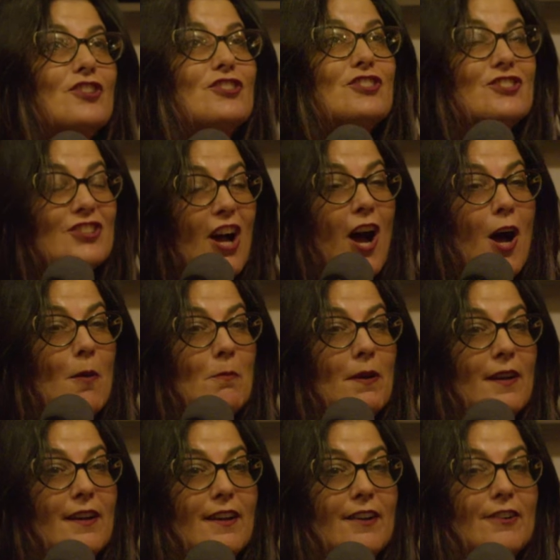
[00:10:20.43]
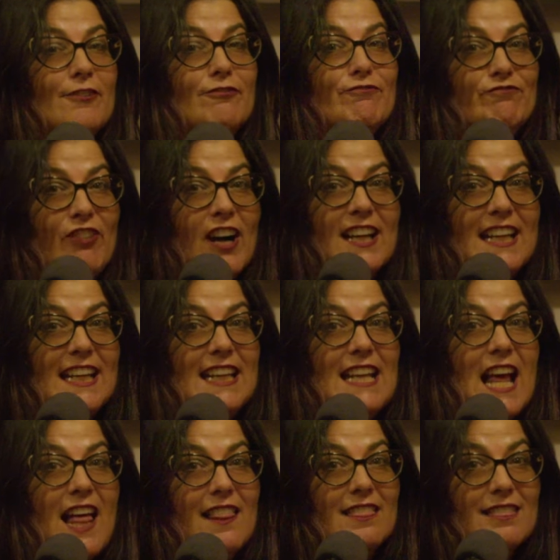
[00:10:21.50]
Stop
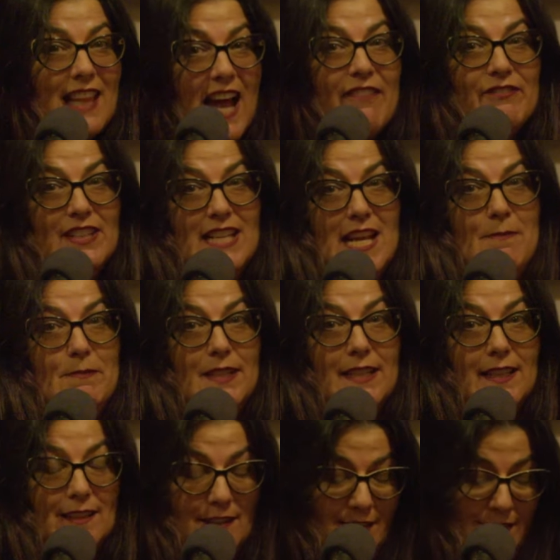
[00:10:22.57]
fucking laughing at me.